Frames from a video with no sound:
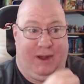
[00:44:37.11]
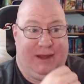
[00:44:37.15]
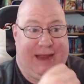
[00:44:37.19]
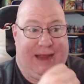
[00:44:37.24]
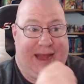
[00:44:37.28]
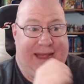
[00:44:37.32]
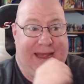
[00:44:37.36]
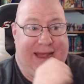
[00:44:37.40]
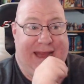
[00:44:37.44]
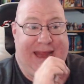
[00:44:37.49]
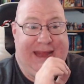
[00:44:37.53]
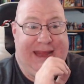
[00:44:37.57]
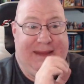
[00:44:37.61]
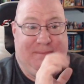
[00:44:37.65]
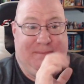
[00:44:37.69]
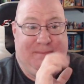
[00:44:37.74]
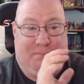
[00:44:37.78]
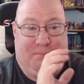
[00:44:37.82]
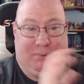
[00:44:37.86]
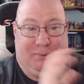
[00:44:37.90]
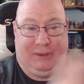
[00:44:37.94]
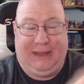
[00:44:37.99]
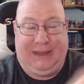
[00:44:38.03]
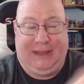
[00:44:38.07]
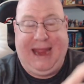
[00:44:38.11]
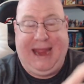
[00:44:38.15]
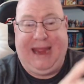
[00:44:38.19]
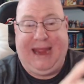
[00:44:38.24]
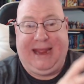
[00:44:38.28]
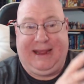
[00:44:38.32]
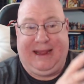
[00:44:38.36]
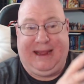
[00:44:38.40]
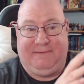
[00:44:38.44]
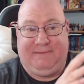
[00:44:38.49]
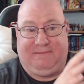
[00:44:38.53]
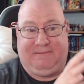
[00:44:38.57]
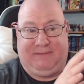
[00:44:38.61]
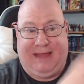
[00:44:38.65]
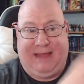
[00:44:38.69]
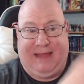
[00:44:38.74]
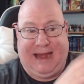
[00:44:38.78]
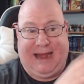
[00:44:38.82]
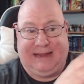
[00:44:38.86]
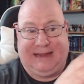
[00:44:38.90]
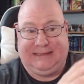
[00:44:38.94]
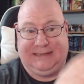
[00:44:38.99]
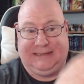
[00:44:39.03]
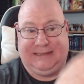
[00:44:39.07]
And Blake flat
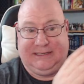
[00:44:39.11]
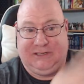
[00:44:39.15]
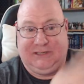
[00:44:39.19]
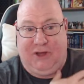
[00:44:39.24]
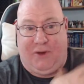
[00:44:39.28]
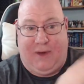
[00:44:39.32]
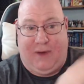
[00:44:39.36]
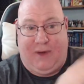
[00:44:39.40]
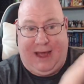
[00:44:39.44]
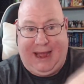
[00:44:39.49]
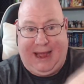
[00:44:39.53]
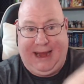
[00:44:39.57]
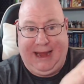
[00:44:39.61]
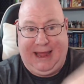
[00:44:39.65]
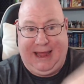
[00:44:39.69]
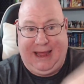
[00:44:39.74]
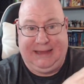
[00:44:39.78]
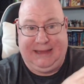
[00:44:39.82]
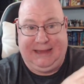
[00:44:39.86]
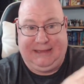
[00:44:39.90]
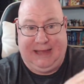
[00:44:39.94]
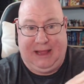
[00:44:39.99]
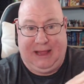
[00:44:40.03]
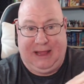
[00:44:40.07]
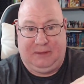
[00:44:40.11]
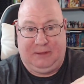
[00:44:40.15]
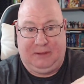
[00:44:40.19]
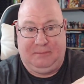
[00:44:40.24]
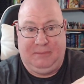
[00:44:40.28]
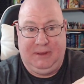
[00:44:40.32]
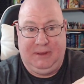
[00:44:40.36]
out says, no, I got to tell him.